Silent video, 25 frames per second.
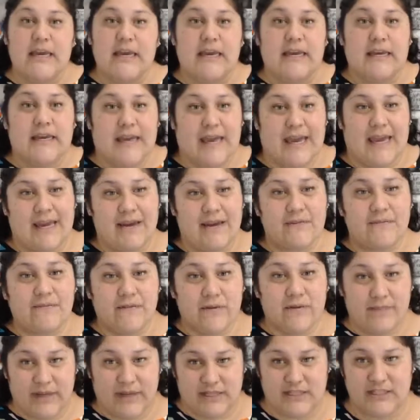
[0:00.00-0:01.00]
came
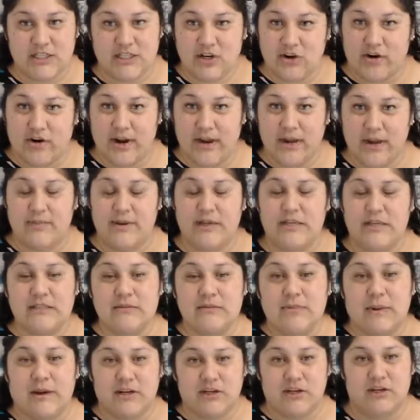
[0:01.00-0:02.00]
from Instagram,
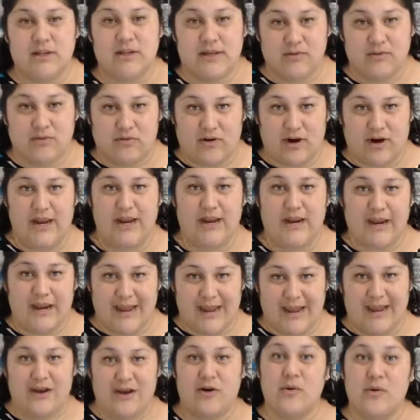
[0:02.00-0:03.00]
especially right
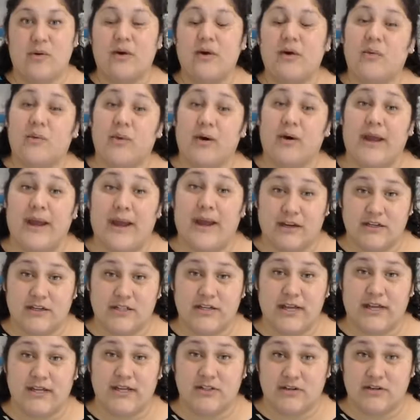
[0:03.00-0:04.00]
now while
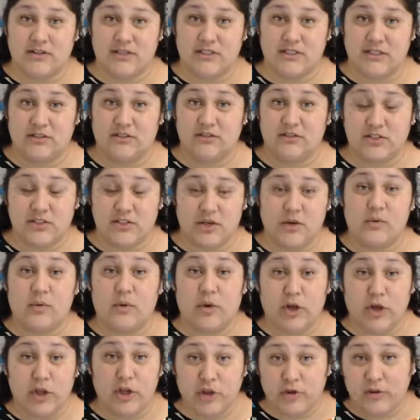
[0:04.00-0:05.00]
hashtags are still so
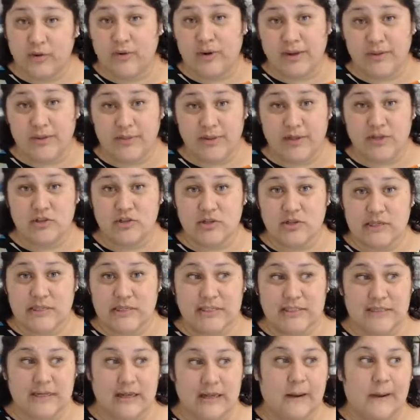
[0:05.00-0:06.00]
new on
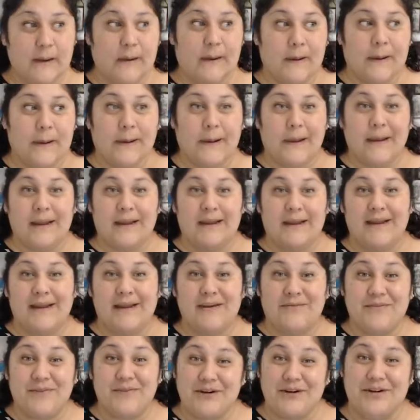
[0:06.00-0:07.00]
Pinterest.
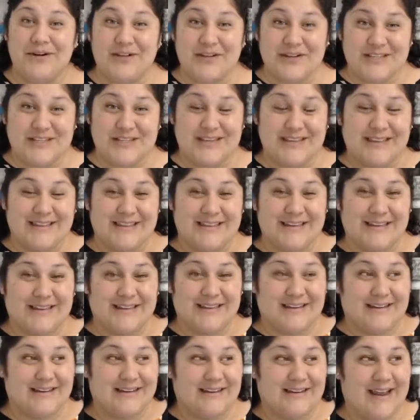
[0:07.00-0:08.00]
If you're using
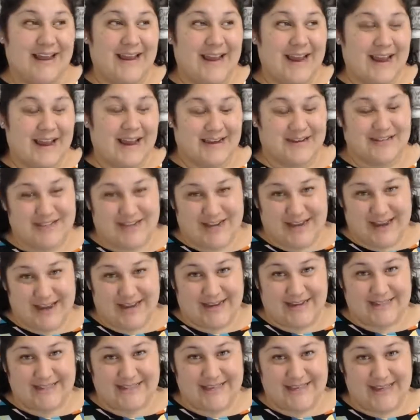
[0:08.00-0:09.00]
the
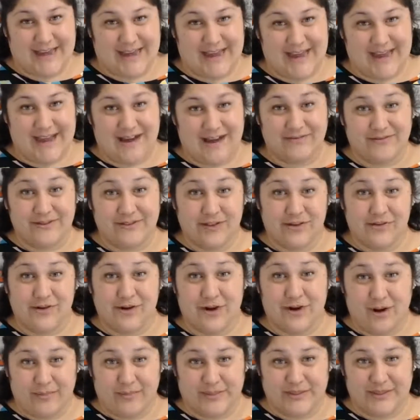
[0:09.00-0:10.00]
hashtags that have low
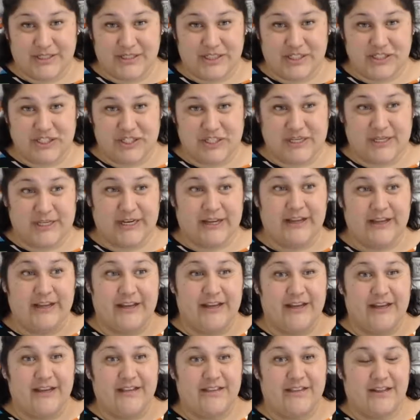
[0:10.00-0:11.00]
competition,
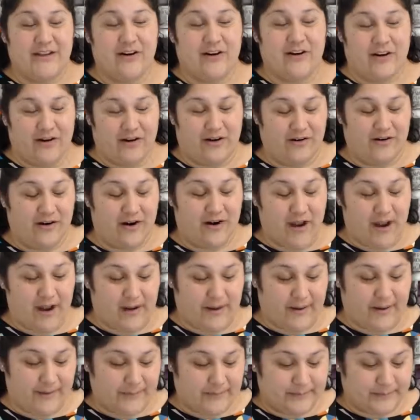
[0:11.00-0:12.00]
that are,
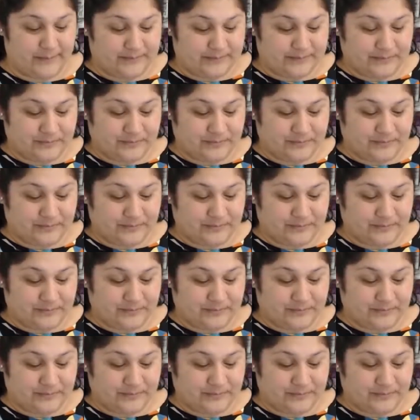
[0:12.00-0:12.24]
oh